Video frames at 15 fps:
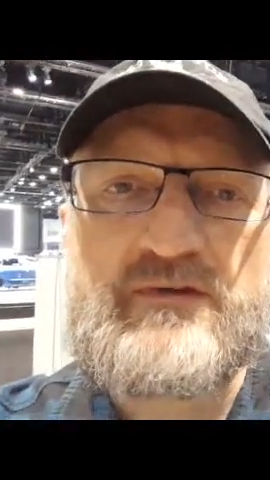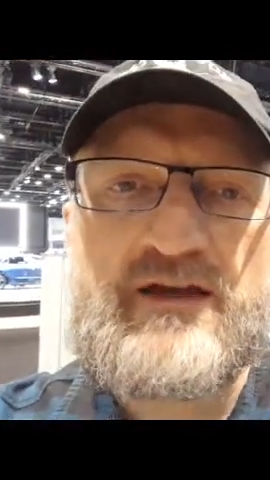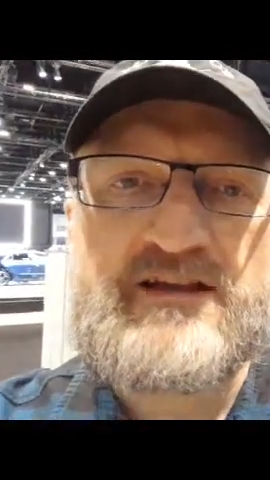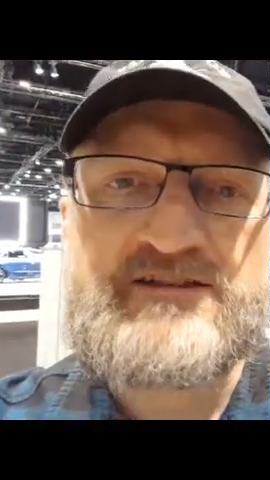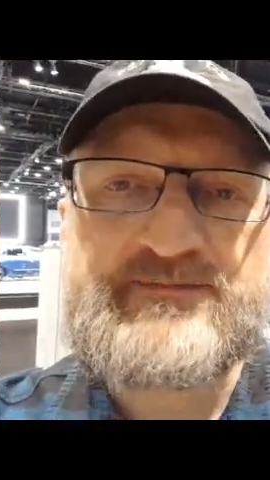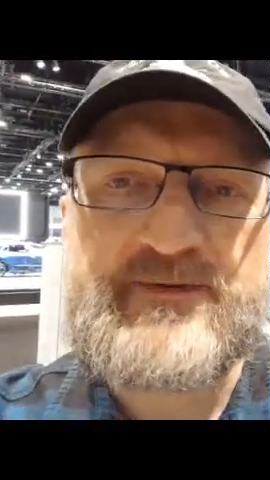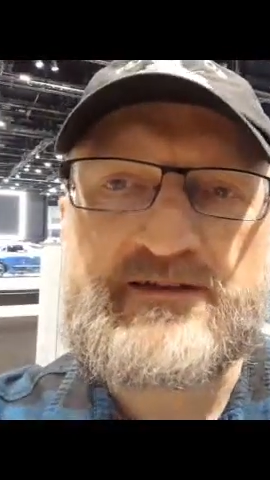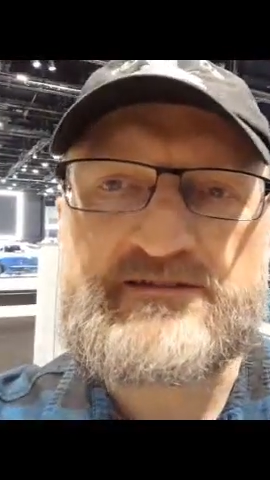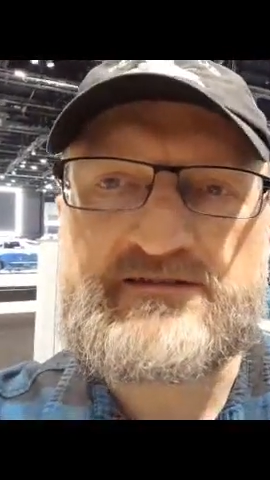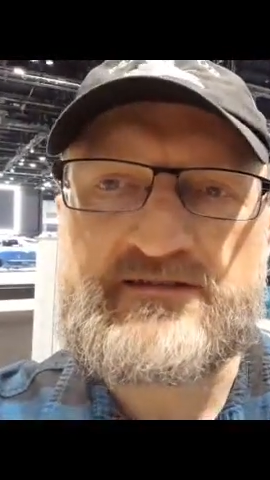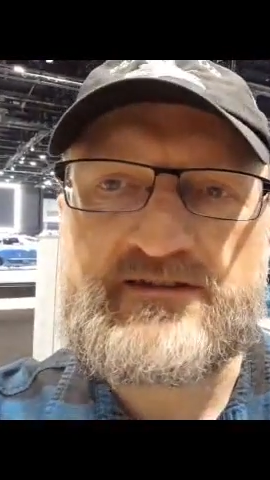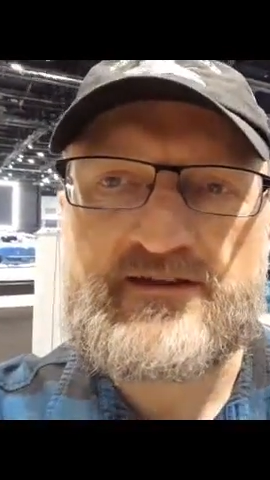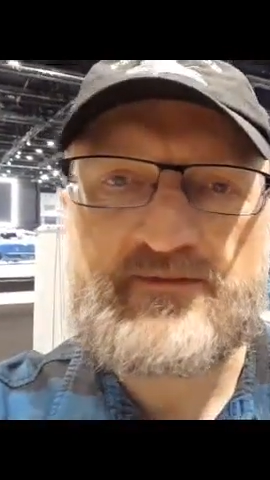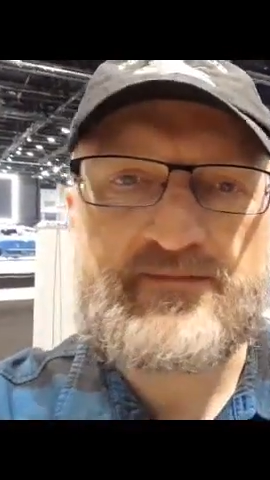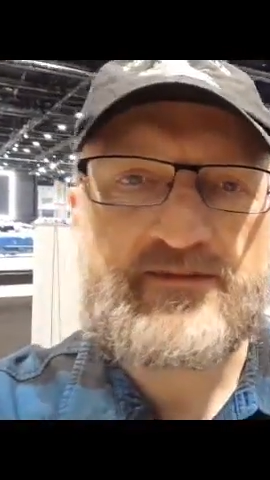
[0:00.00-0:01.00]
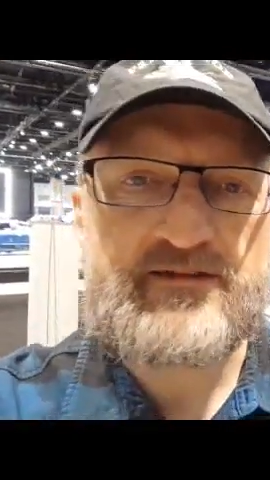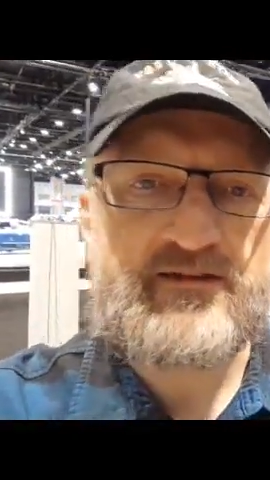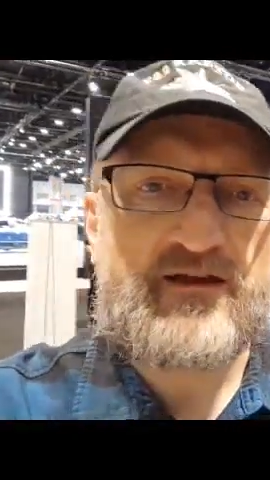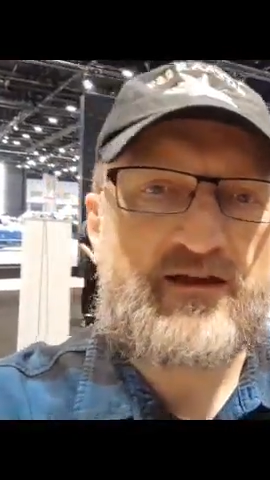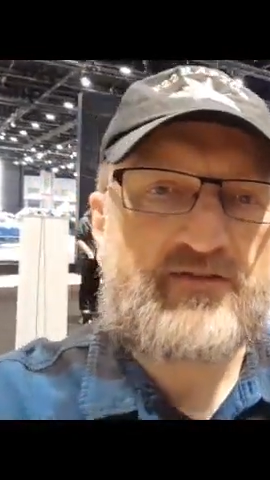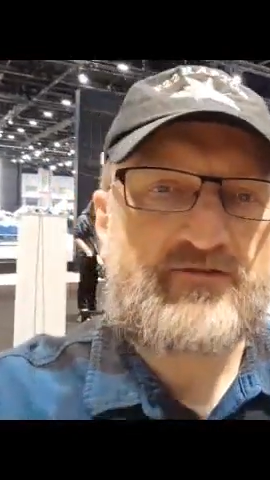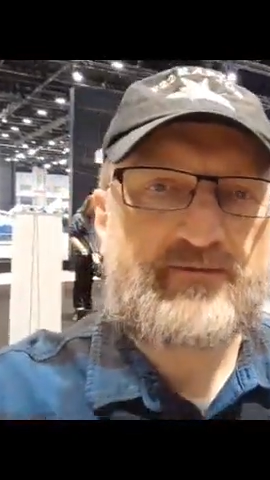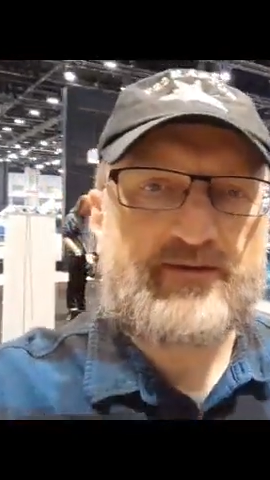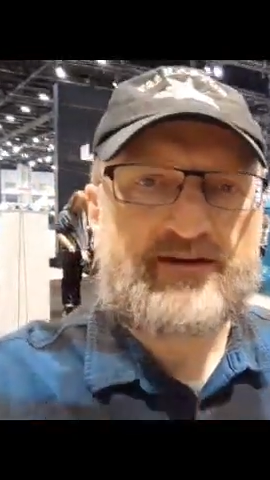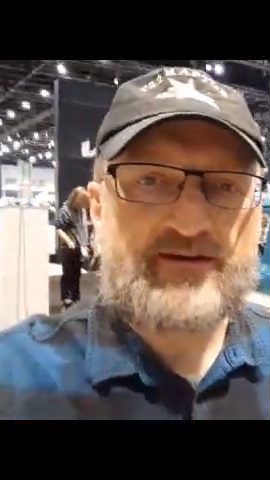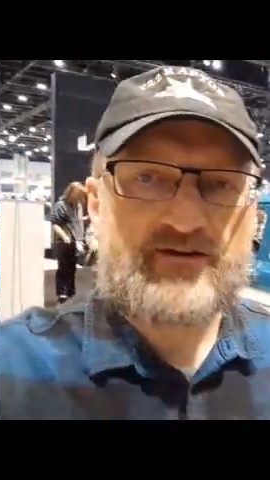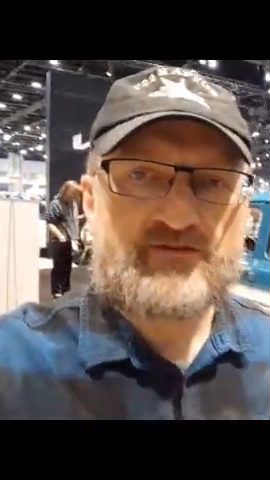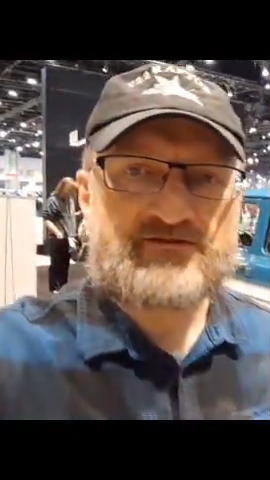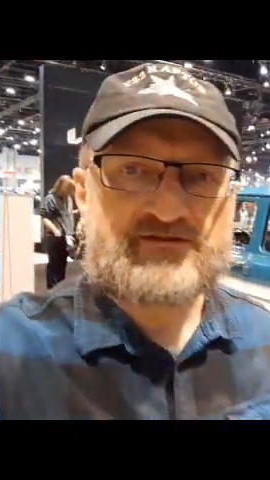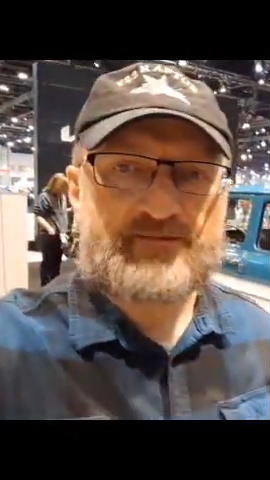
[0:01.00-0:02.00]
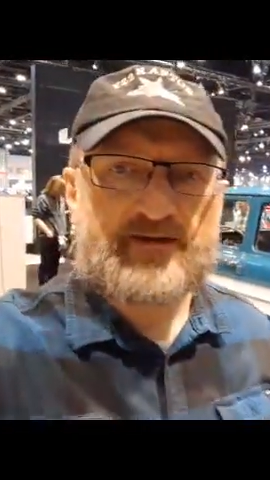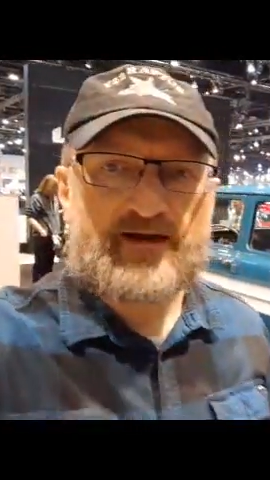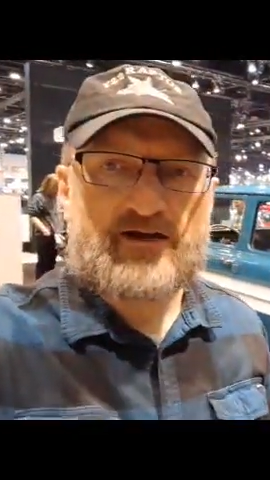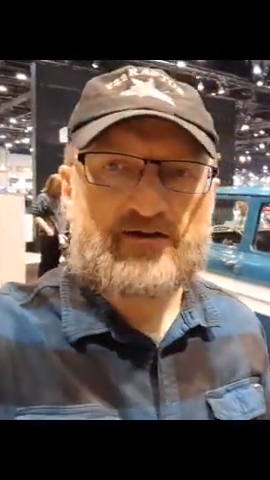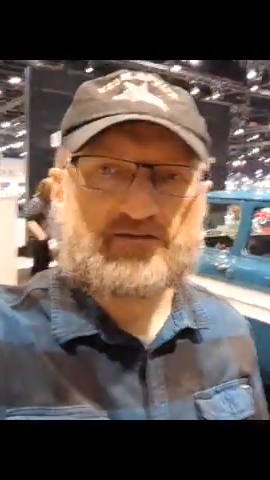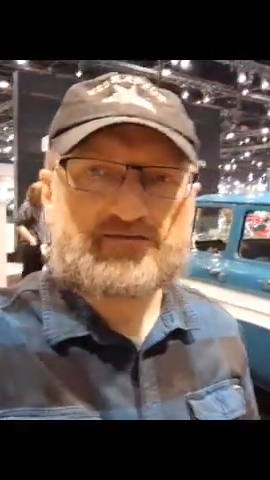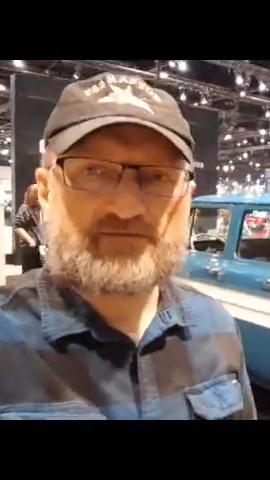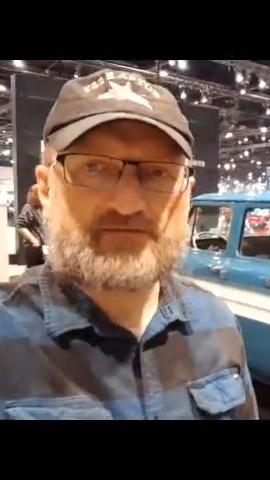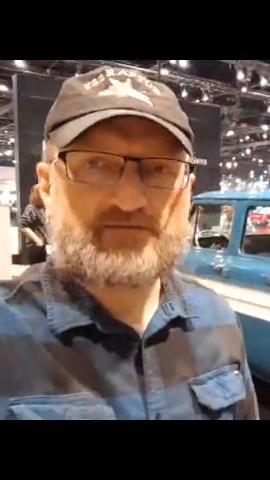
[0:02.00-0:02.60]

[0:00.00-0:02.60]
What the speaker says: aspects to them that not everybody knows about.